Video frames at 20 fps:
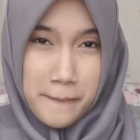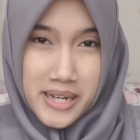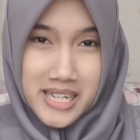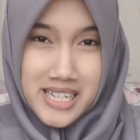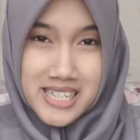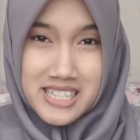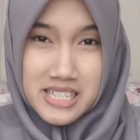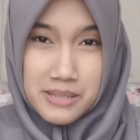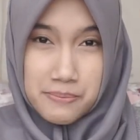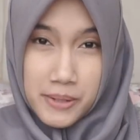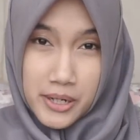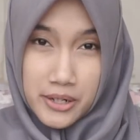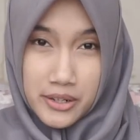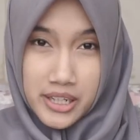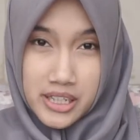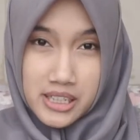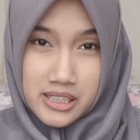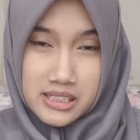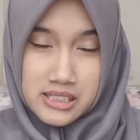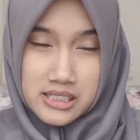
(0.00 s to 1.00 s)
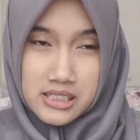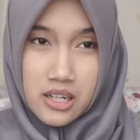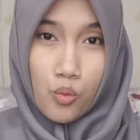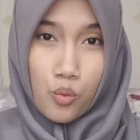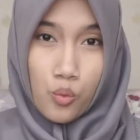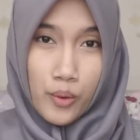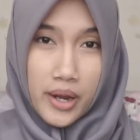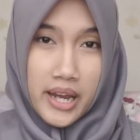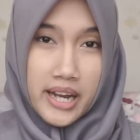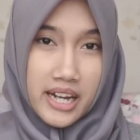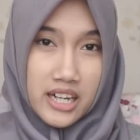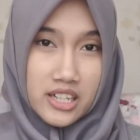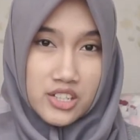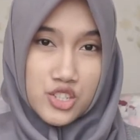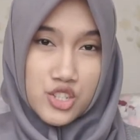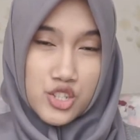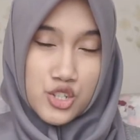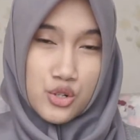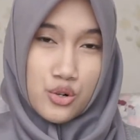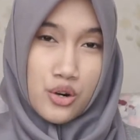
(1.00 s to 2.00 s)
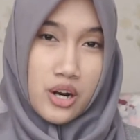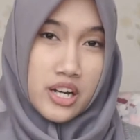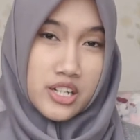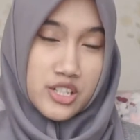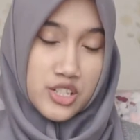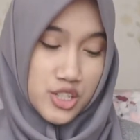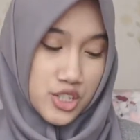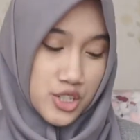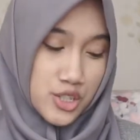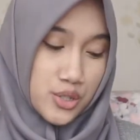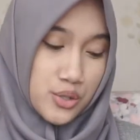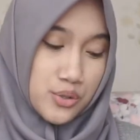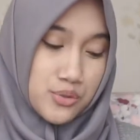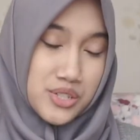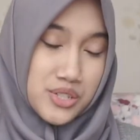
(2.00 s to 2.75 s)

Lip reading: my experience, when I try to